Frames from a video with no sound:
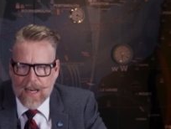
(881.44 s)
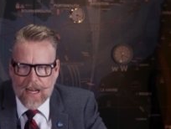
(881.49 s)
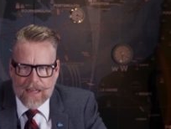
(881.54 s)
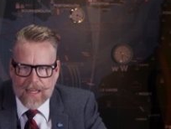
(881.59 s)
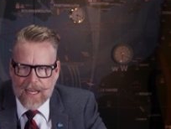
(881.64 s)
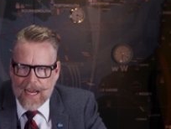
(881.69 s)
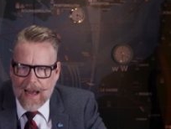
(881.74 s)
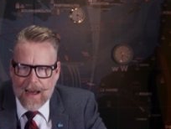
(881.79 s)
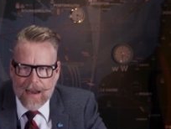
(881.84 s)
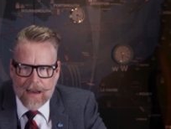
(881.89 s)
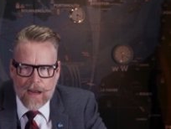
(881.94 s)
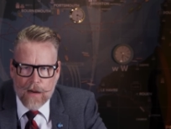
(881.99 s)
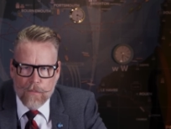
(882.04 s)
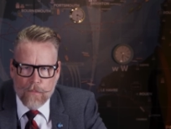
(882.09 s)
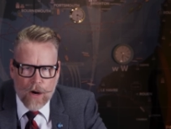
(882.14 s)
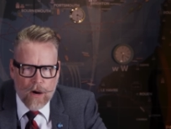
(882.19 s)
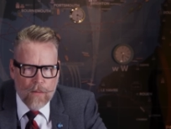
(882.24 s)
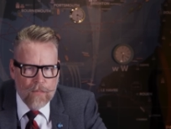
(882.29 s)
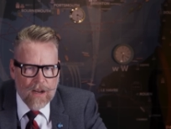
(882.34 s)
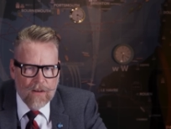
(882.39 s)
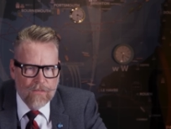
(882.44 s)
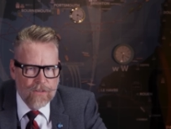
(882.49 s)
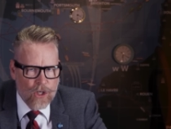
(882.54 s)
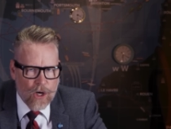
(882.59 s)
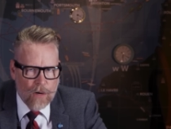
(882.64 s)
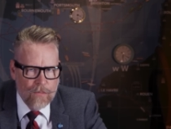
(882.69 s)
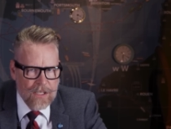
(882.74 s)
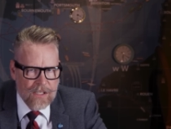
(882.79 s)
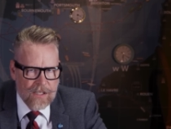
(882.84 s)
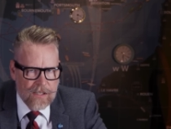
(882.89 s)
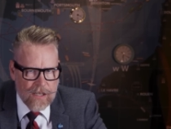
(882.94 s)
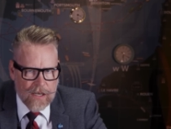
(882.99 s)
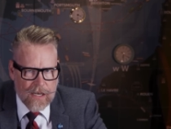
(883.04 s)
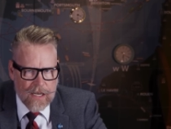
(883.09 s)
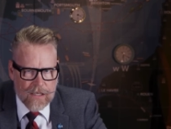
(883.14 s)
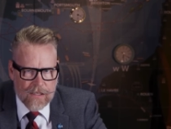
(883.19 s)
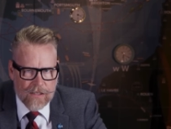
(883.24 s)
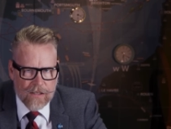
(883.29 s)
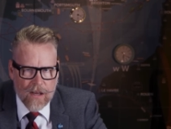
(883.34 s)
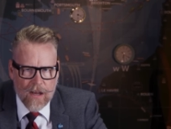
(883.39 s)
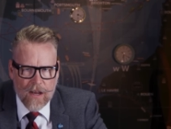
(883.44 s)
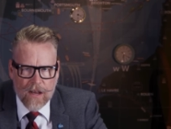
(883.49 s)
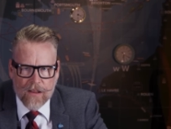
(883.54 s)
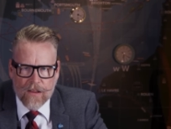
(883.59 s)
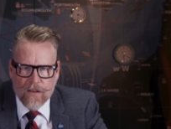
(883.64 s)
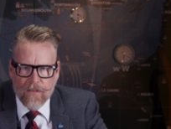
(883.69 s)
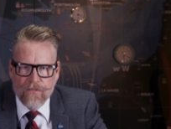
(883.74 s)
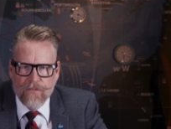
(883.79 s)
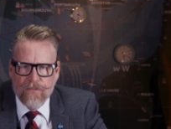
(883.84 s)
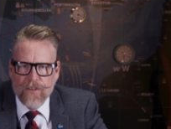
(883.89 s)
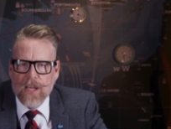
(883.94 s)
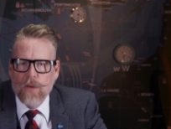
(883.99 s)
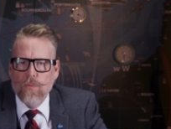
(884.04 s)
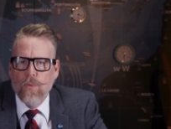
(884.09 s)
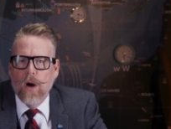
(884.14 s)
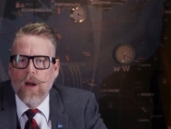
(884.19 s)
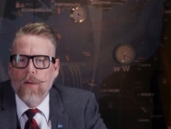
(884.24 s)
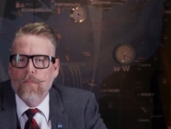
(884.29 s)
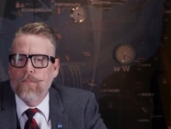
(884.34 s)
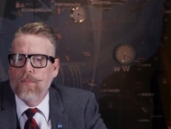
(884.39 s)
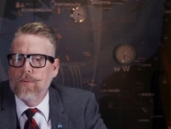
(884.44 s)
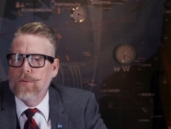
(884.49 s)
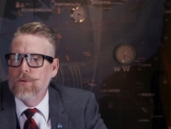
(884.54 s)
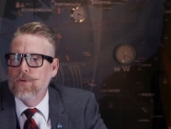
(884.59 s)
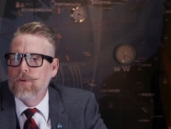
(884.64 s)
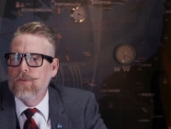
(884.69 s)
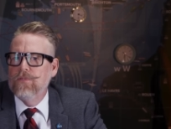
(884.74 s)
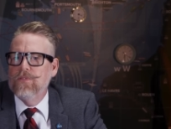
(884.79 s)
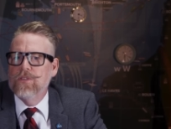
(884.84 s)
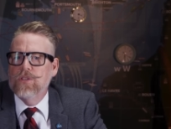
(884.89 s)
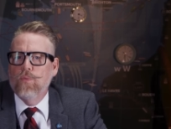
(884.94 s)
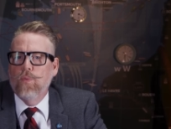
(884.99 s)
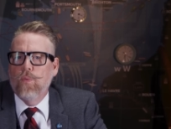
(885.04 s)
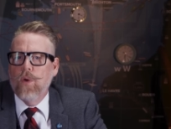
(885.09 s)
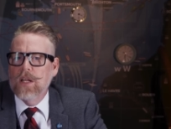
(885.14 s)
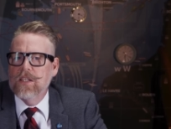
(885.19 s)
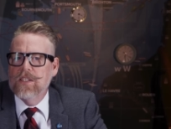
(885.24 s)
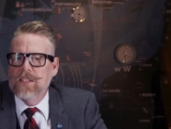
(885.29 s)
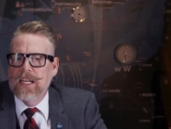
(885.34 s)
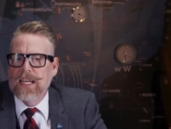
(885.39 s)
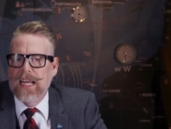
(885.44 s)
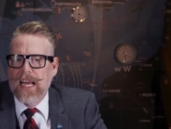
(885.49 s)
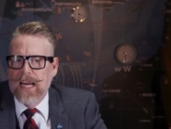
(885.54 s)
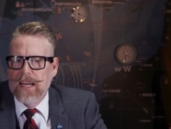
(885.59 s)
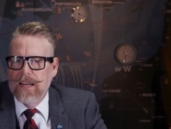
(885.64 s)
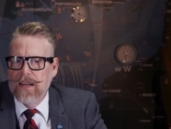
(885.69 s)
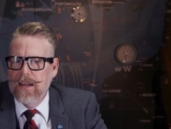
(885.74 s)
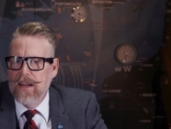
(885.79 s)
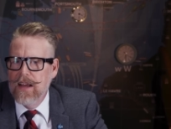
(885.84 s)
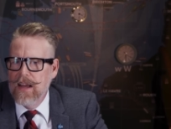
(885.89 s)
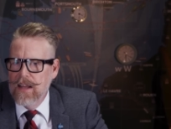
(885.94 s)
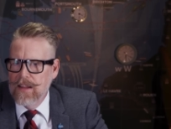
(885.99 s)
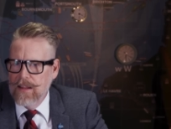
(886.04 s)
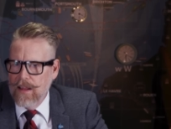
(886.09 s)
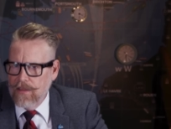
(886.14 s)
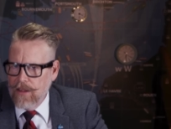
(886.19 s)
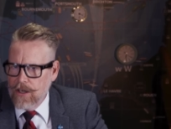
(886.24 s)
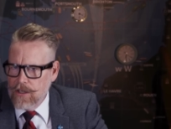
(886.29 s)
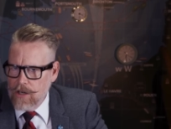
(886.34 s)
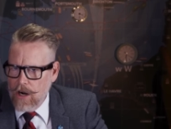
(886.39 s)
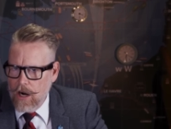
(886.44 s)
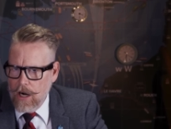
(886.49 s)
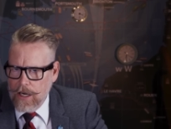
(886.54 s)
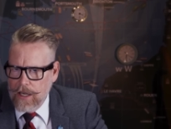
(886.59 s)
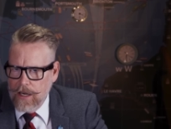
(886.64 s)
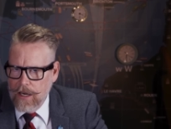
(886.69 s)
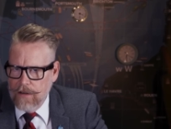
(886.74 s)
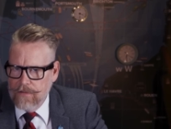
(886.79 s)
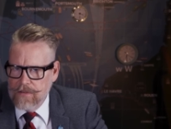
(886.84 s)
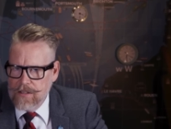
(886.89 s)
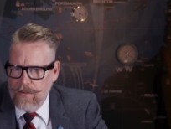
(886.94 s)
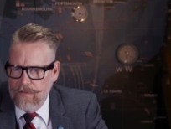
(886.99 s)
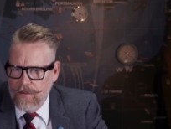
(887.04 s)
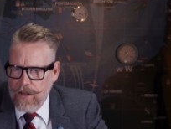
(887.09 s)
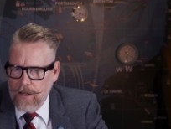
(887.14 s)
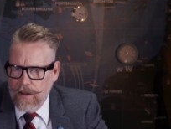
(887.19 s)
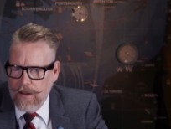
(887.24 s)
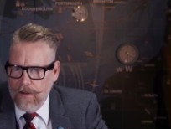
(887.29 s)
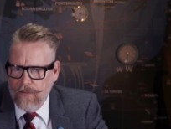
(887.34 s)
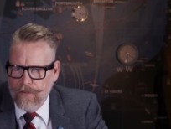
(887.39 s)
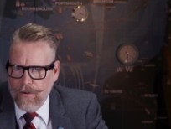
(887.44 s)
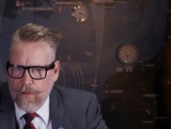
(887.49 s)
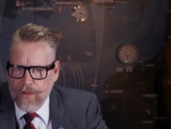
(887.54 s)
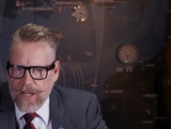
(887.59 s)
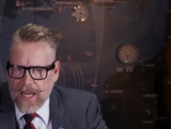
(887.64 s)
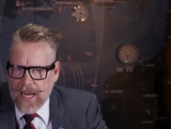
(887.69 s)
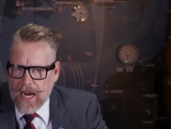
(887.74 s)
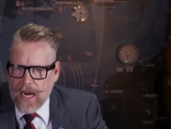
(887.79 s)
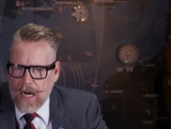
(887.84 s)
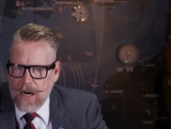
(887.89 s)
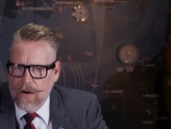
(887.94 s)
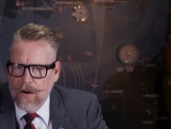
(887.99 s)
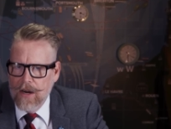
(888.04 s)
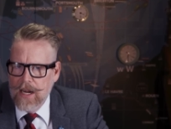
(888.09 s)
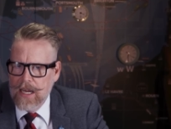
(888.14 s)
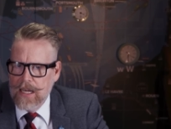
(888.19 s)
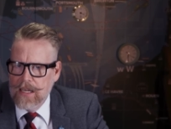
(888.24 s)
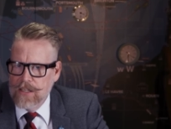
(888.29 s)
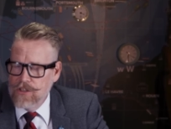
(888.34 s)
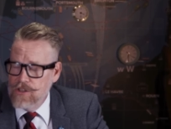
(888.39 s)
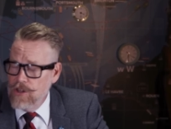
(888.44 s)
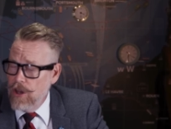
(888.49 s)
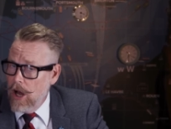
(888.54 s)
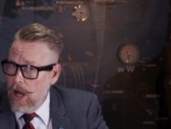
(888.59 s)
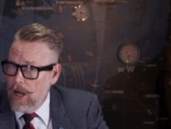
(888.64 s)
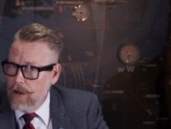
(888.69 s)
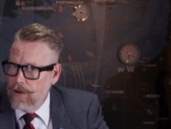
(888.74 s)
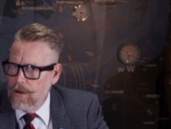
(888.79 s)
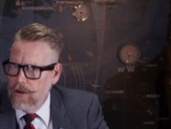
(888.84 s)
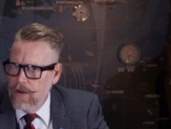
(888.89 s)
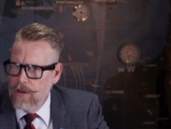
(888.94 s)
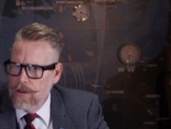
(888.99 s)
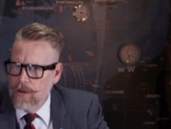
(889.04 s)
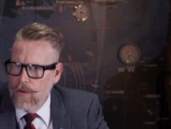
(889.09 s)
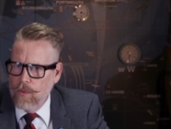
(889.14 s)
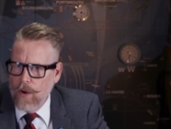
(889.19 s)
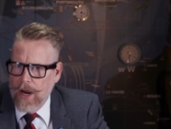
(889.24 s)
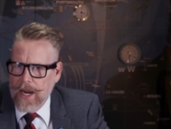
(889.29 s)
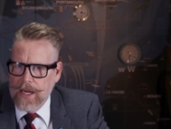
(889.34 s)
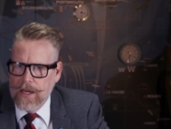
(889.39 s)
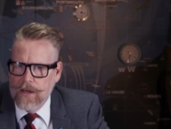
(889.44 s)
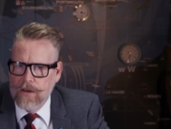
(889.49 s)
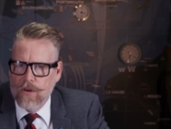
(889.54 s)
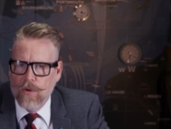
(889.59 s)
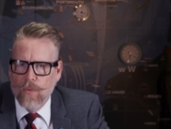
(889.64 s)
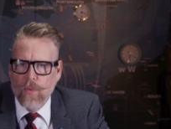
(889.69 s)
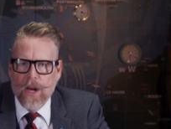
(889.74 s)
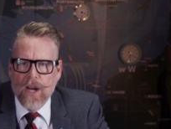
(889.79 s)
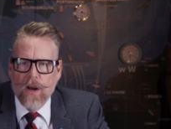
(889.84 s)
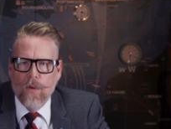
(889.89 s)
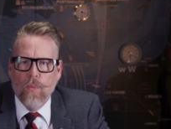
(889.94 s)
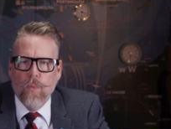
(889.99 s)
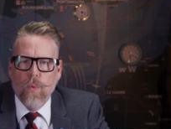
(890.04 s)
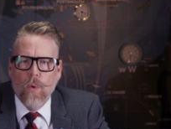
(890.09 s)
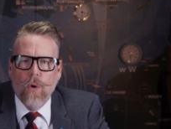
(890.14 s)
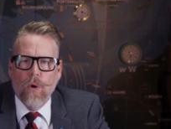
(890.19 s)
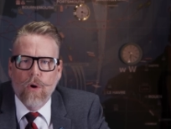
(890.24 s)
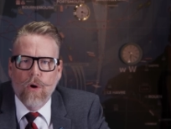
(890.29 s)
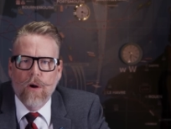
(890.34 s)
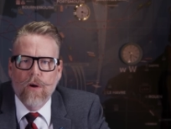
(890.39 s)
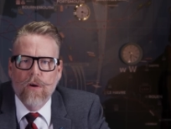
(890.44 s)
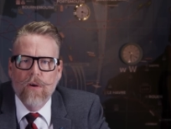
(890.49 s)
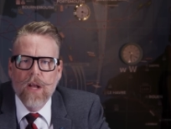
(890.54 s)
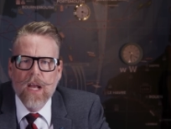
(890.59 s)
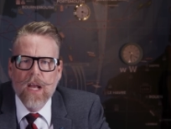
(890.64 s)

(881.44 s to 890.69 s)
like the Allied bombing of German cities, the V one proves once again that the targeting of civilians from the air is not the way to win a war.